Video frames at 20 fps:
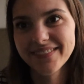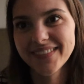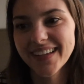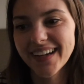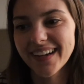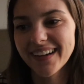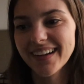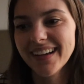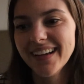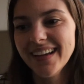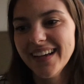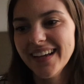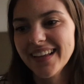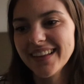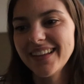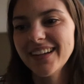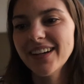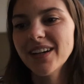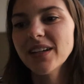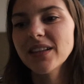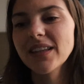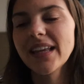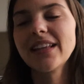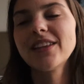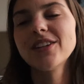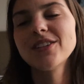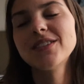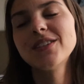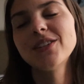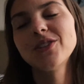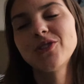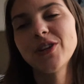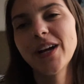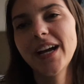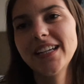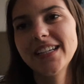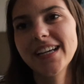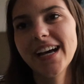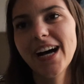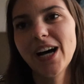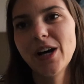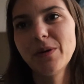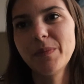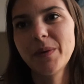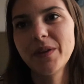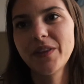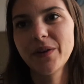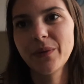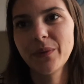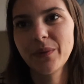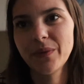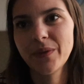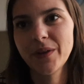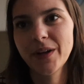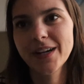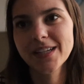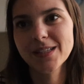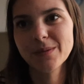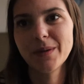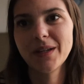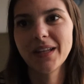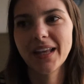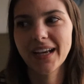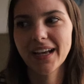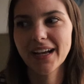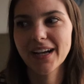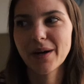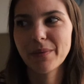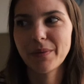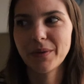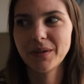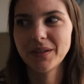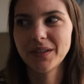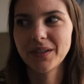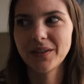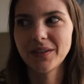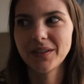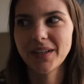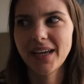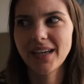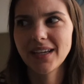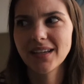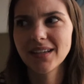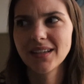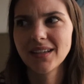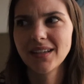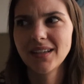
they're still trying to help, but there has been like a couple little like